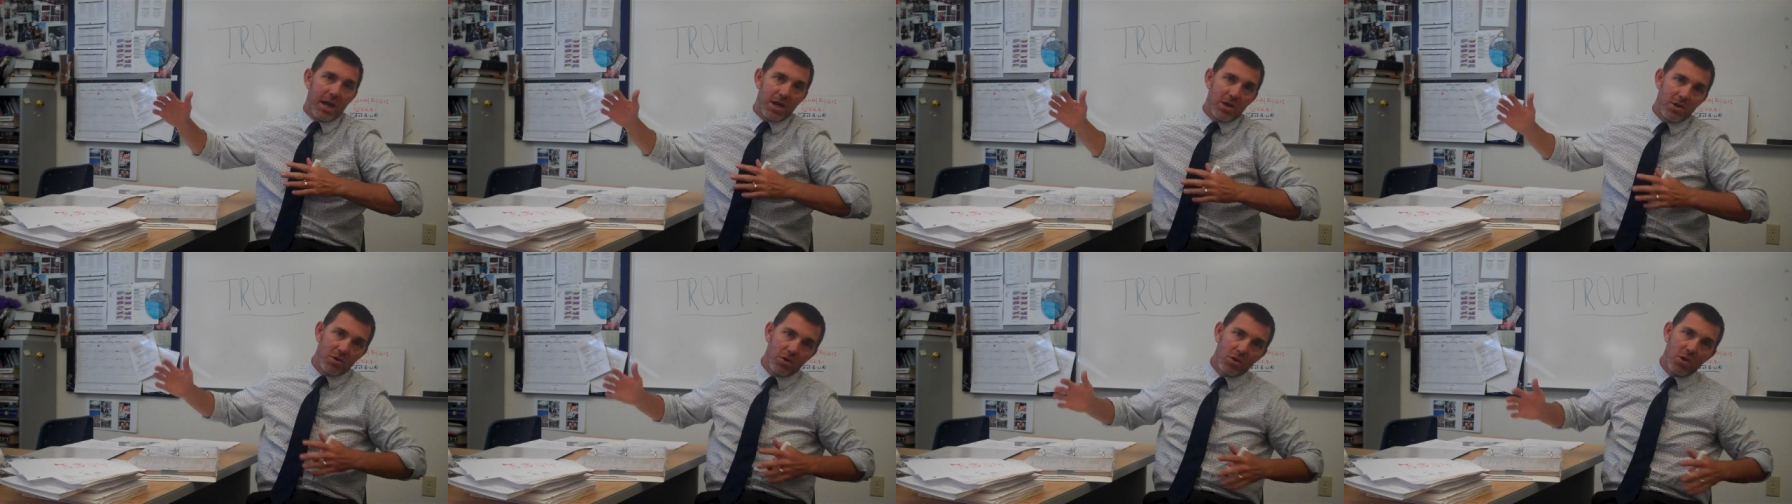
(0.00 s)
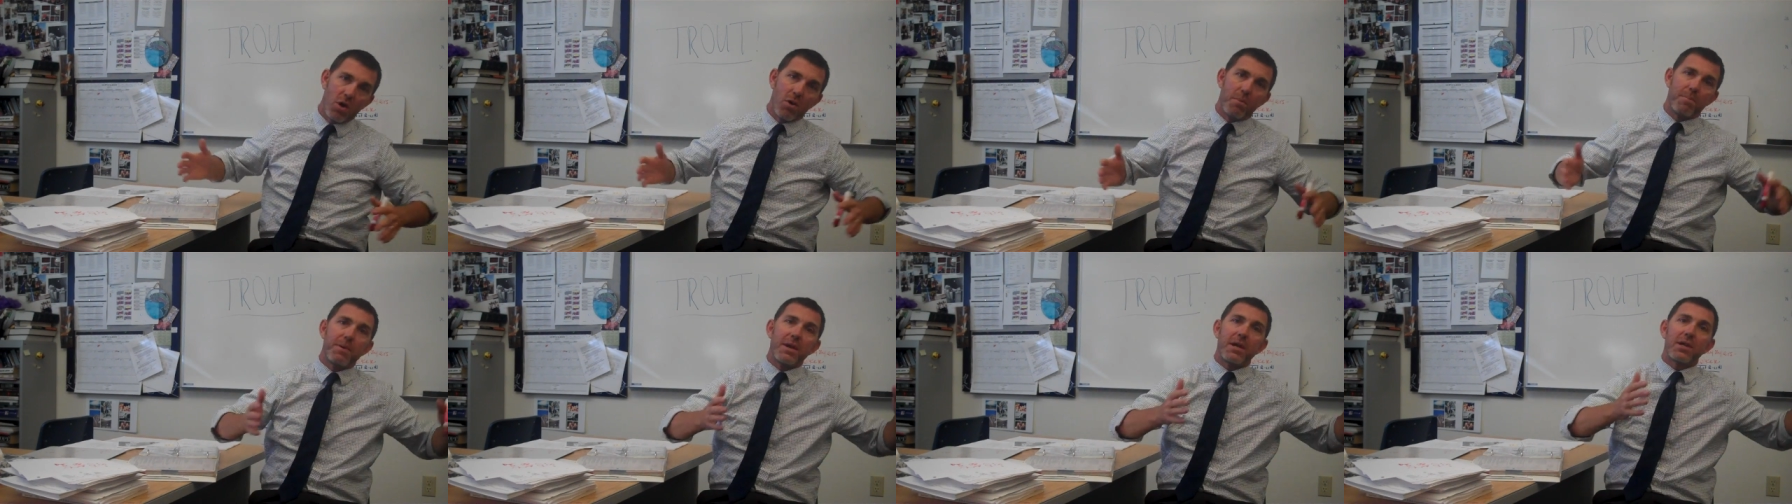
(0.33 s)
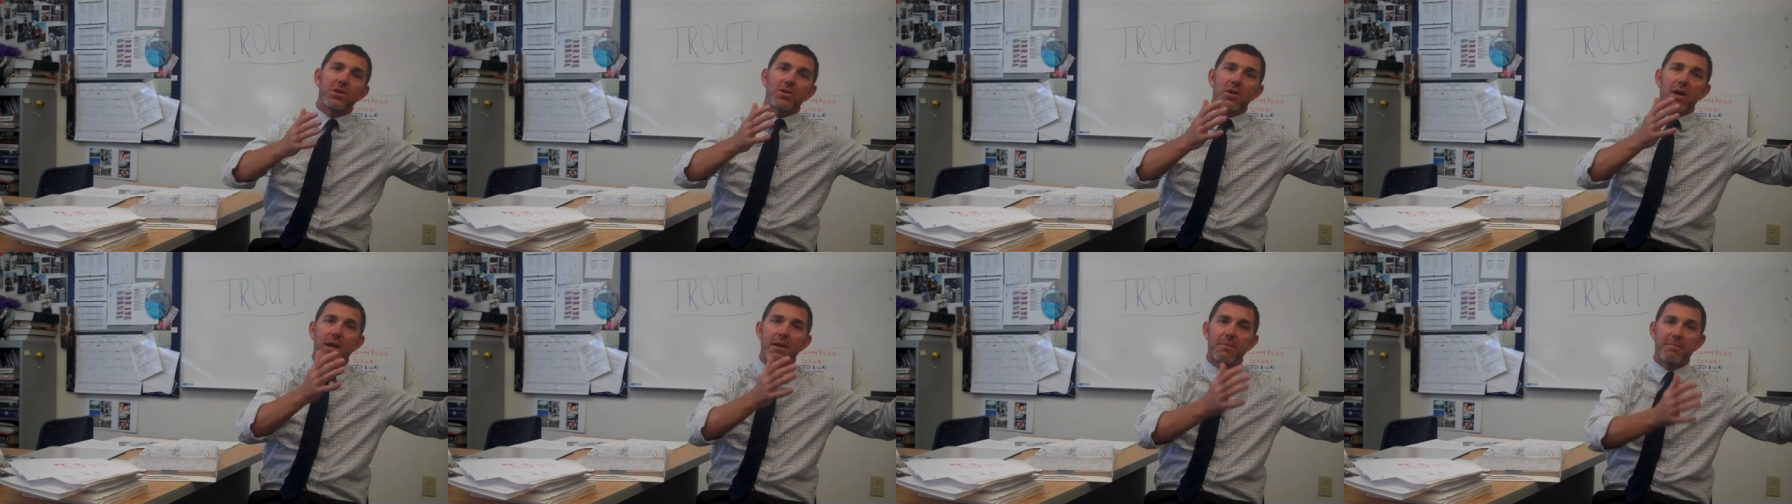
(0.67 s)
and you go
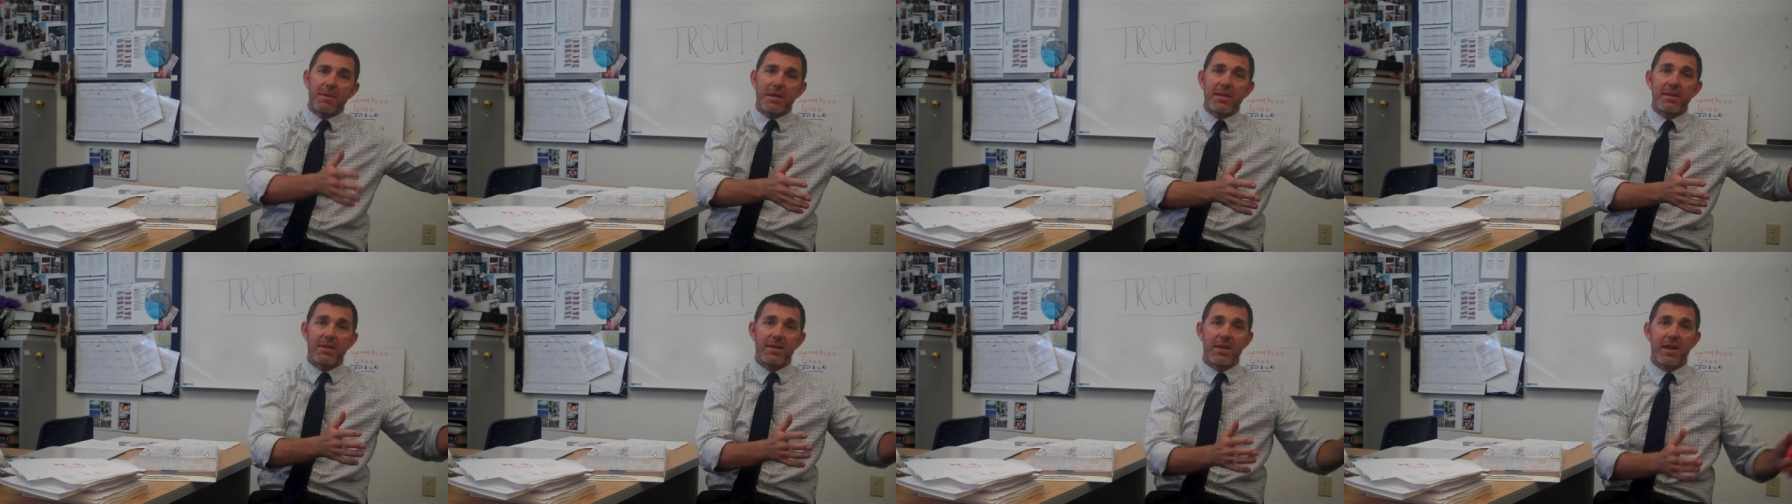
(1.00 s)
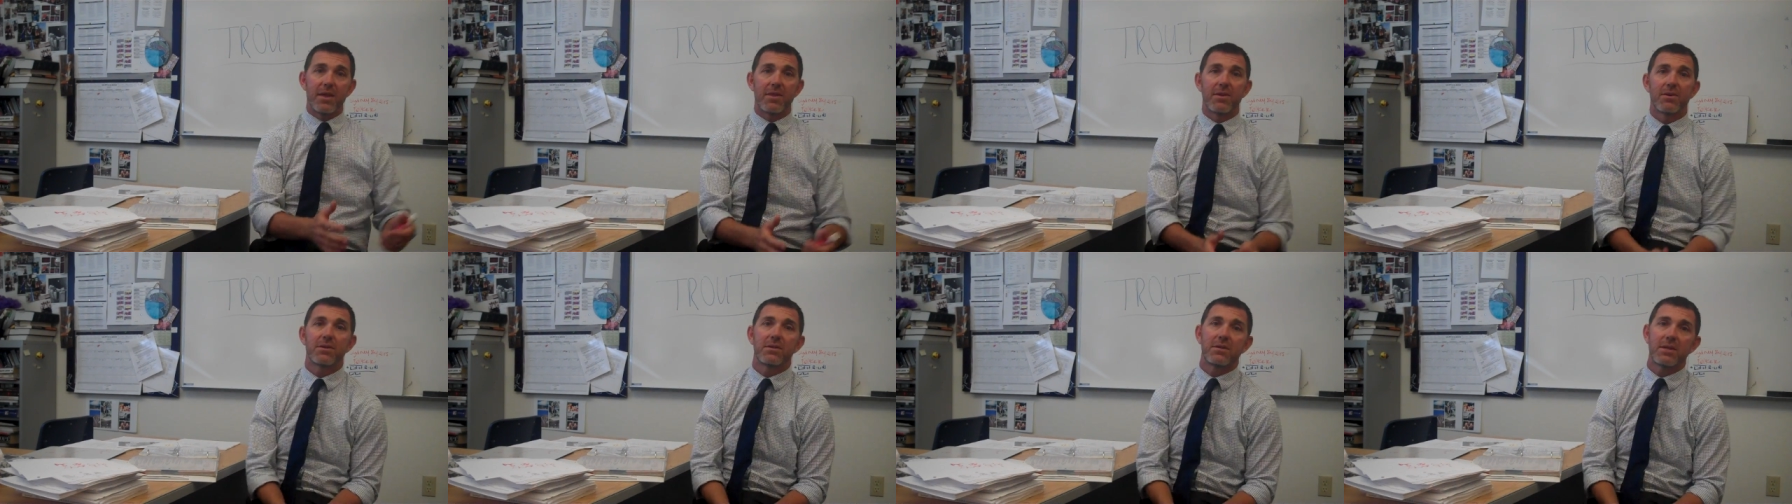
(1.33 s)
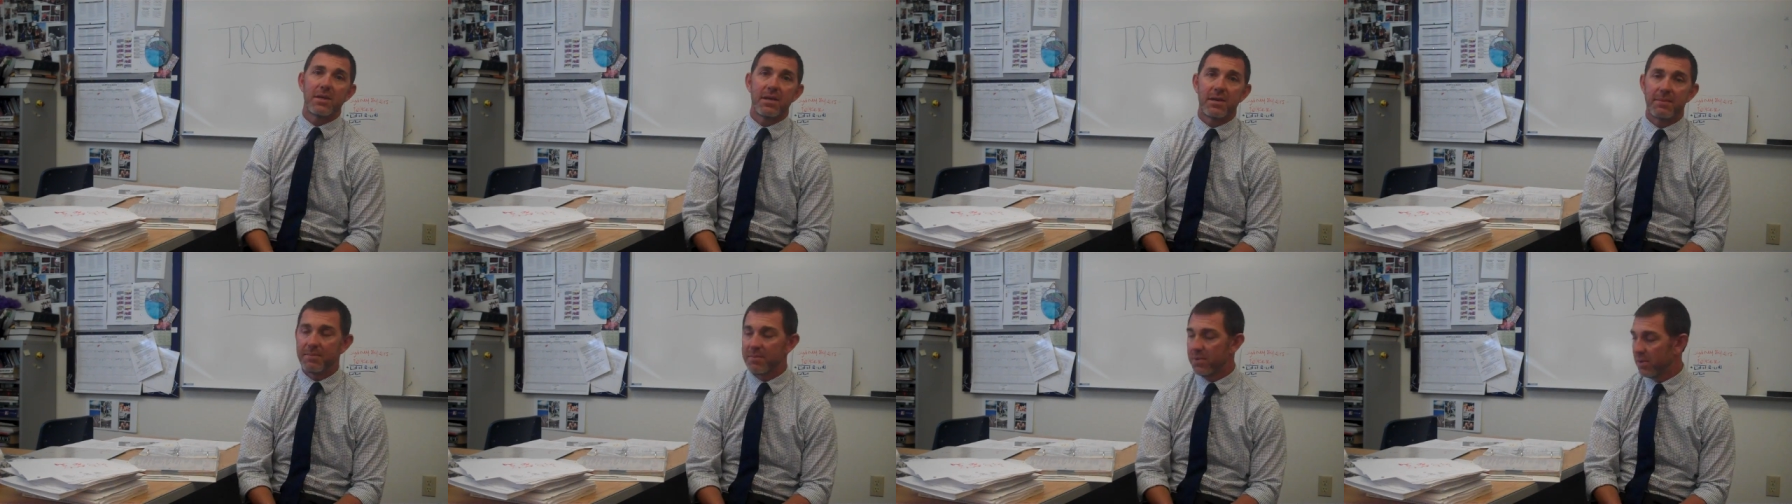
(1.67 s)
beat, try to beat the other
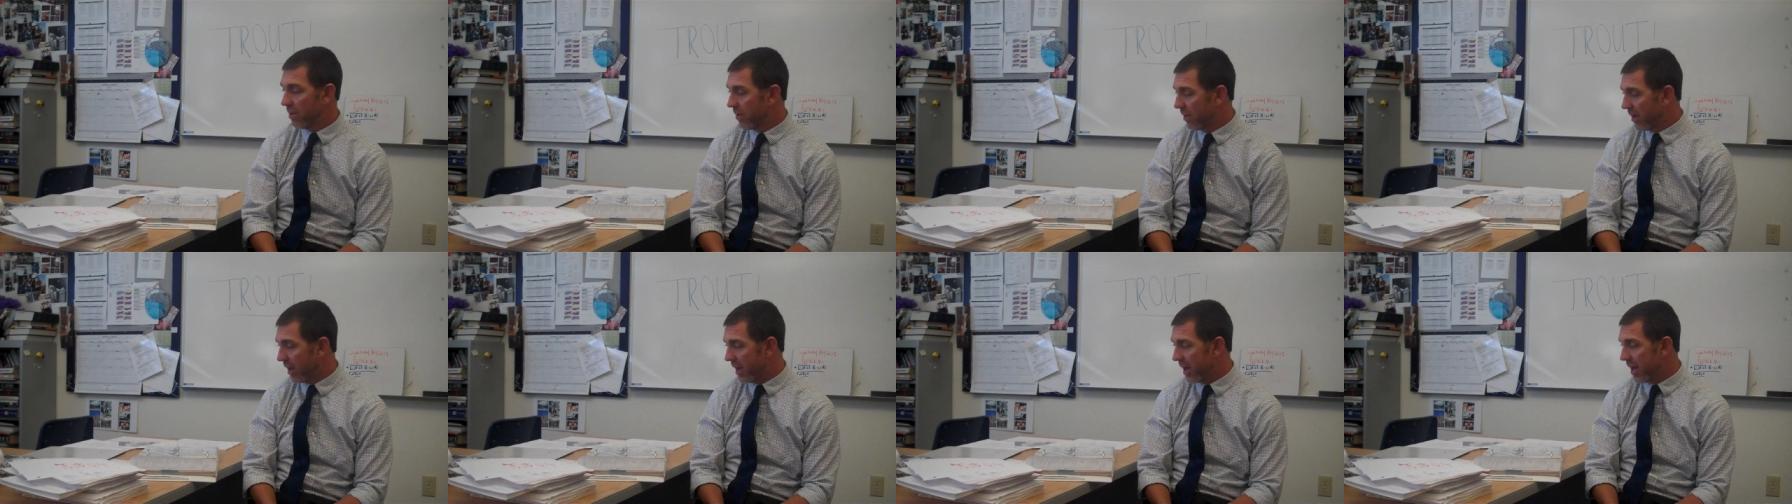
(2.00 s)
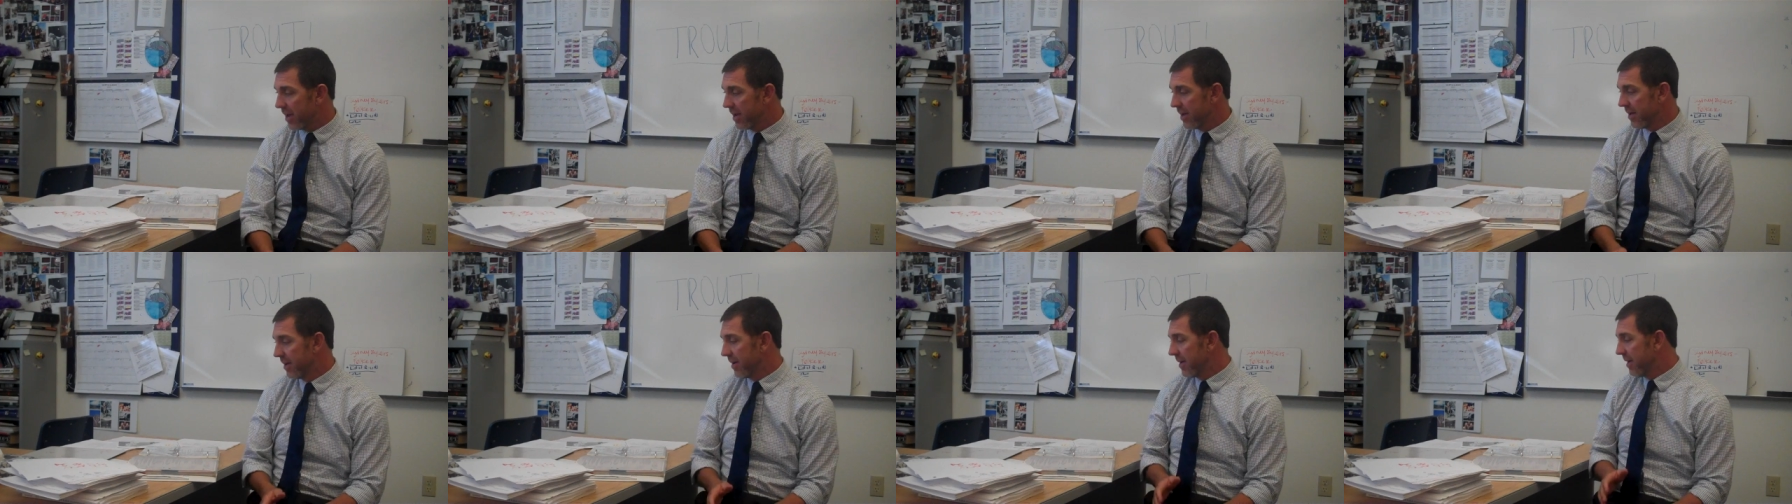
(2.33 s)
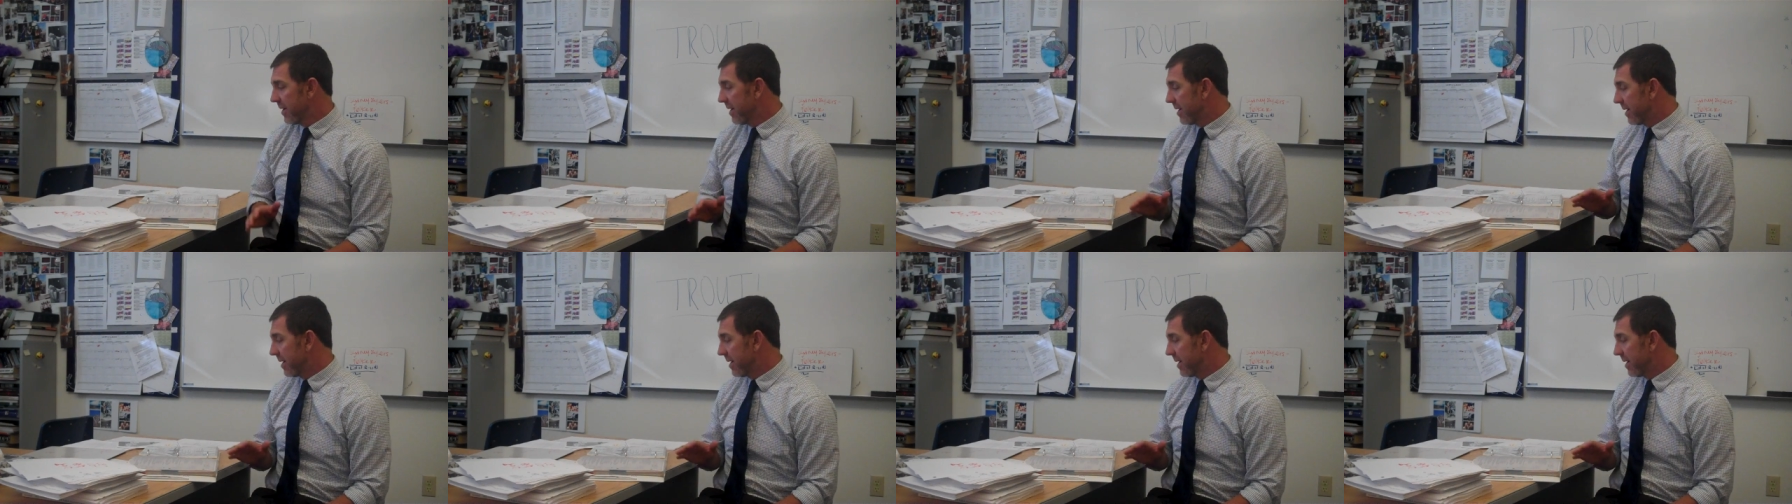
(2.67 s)
team, okay?